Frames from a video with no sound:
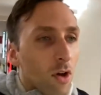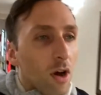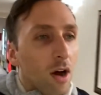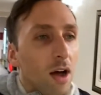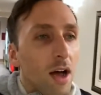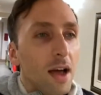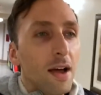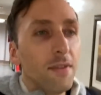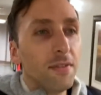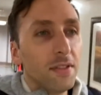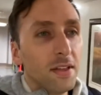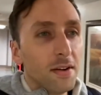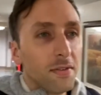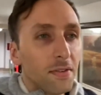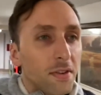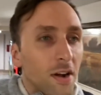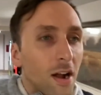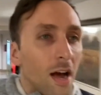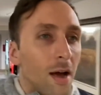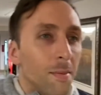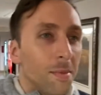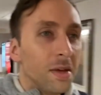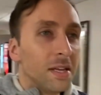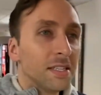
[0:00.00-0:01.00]
all have left
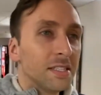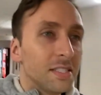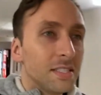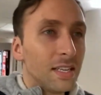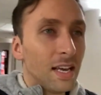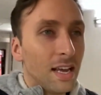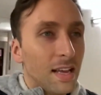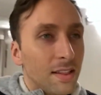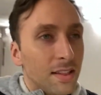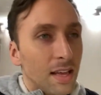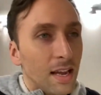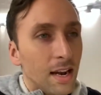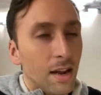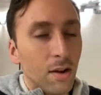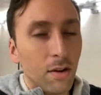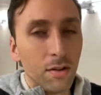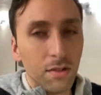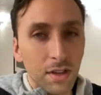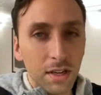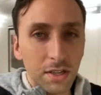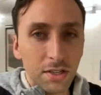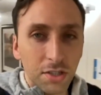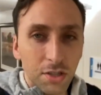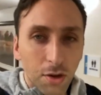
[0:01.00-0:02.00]
comments saying that I
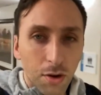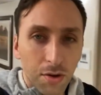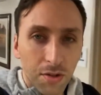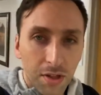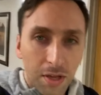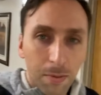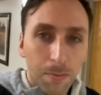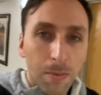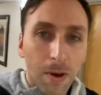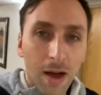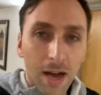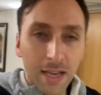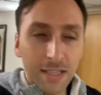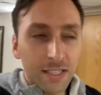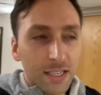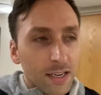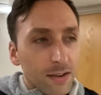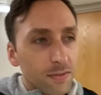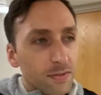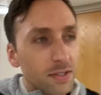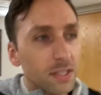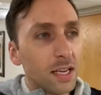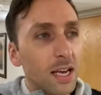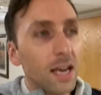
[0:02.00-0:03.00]
only show the
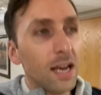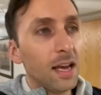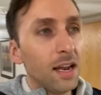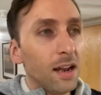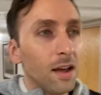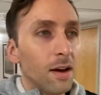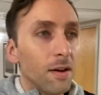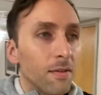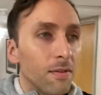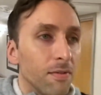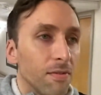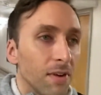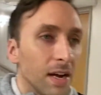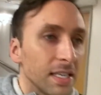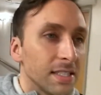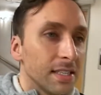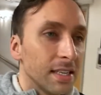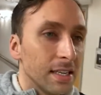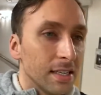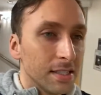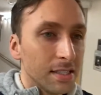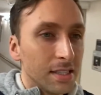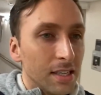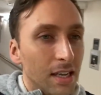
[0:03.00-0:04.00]
positive side of
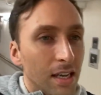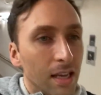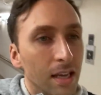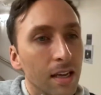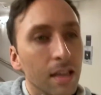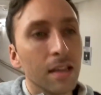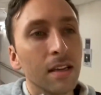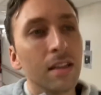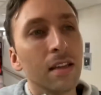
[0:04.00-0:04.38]
residency.